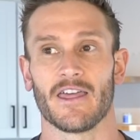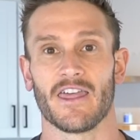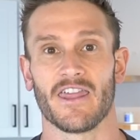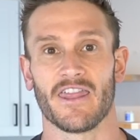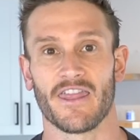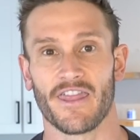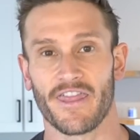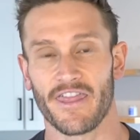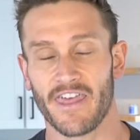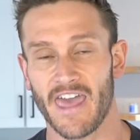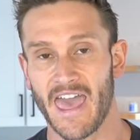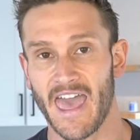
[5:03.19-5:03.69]

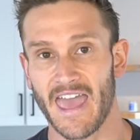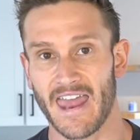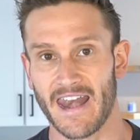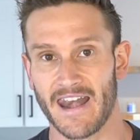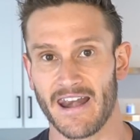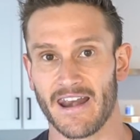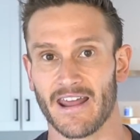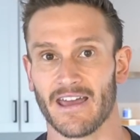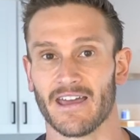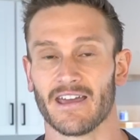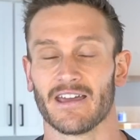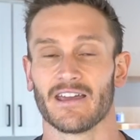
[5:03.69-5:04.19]

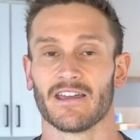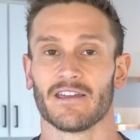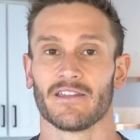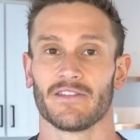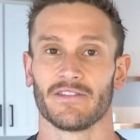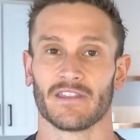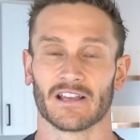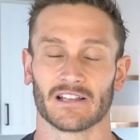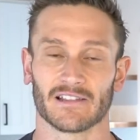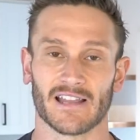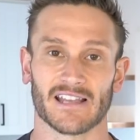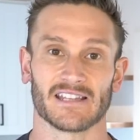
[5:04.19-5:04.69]
then
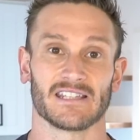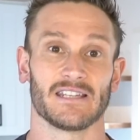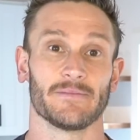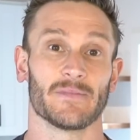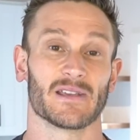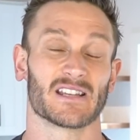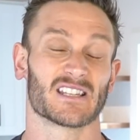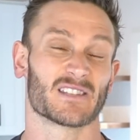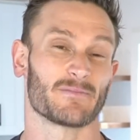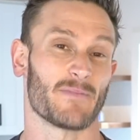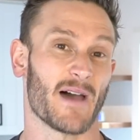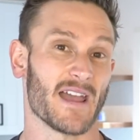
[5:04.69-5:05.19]
the
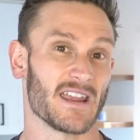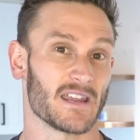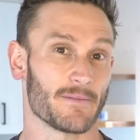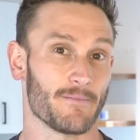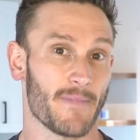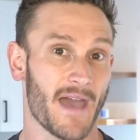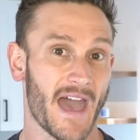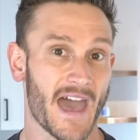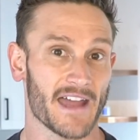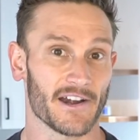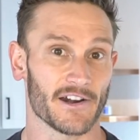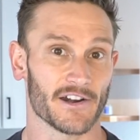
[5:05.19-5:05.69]
glycemic spike
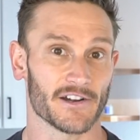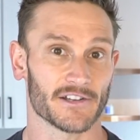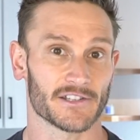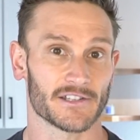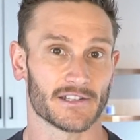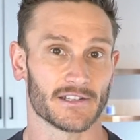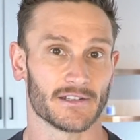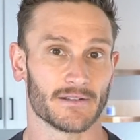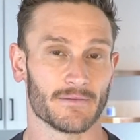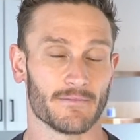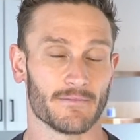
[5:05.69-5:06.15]
matters